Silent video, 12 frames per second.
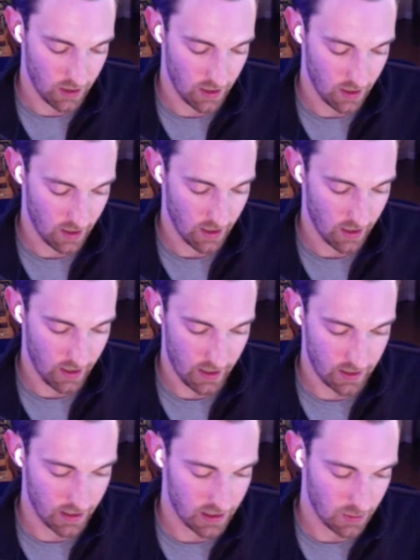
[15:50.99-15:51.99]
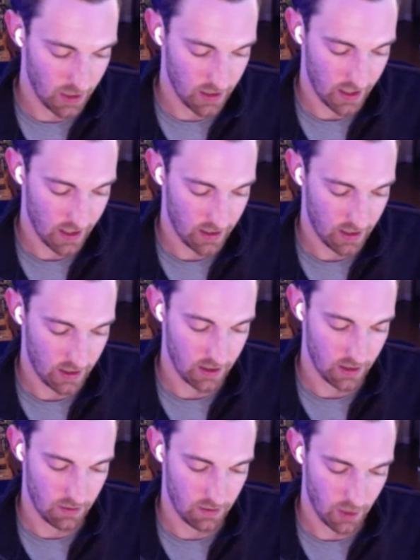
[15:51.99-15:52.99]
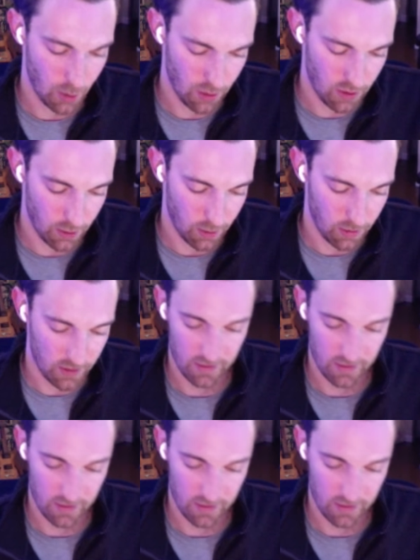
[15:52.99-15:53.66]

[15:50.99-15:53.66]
and then I texted my dad and he said, "Go with the Colts."